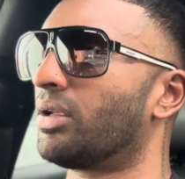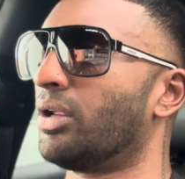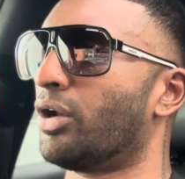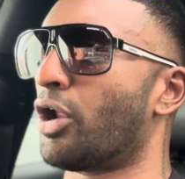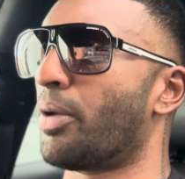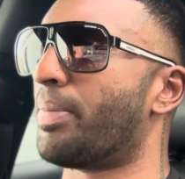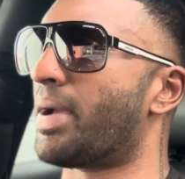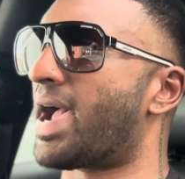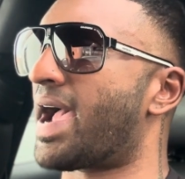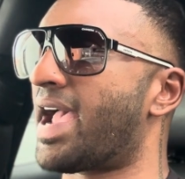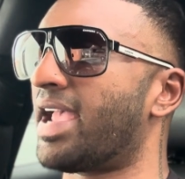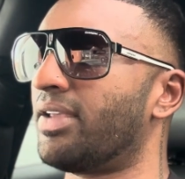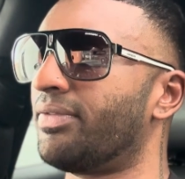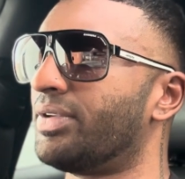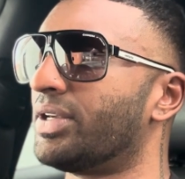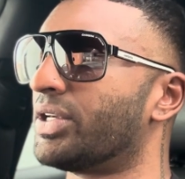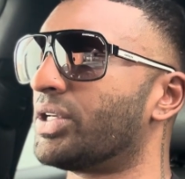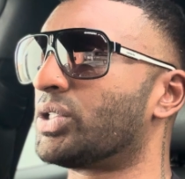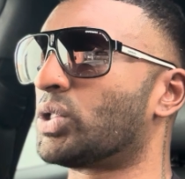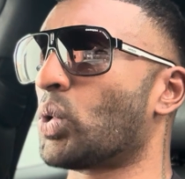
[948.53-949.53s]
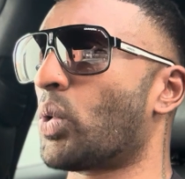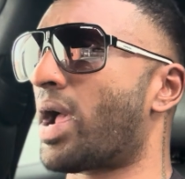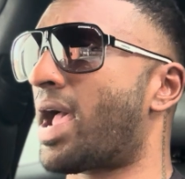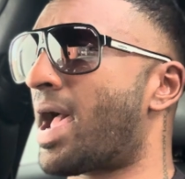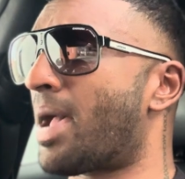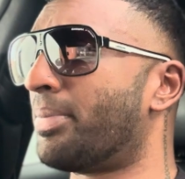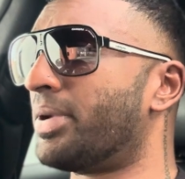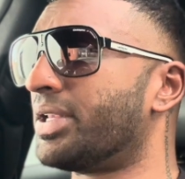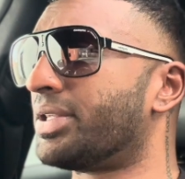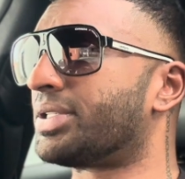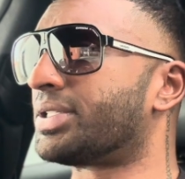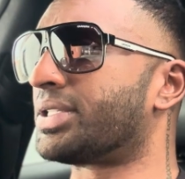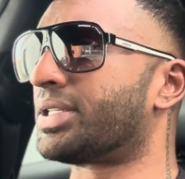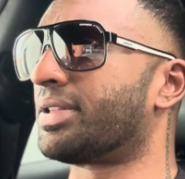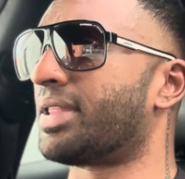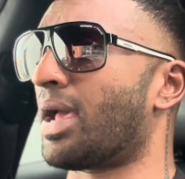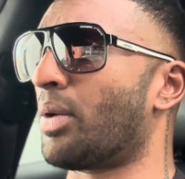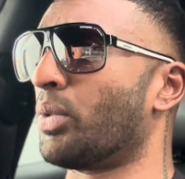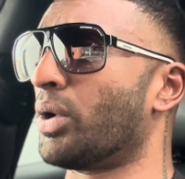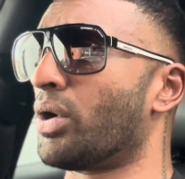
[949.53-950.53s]
behaviors or habits
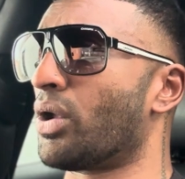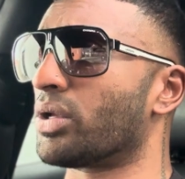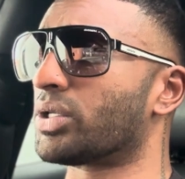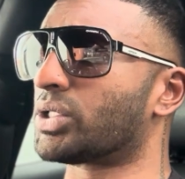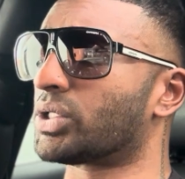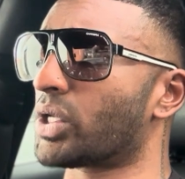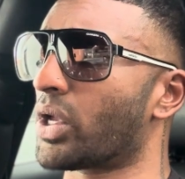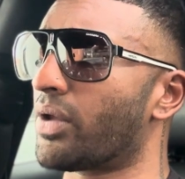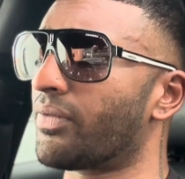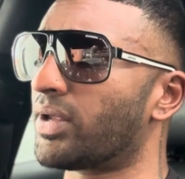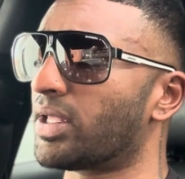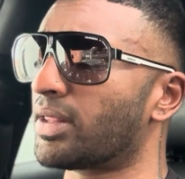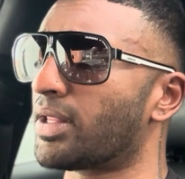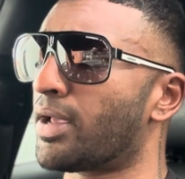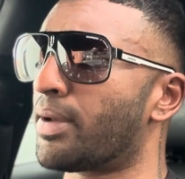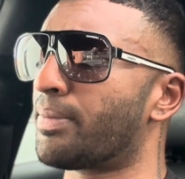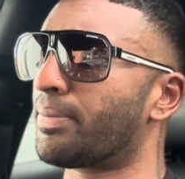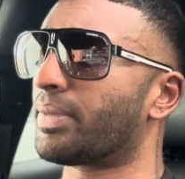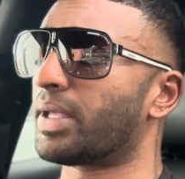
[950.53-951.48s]
that were not serving them.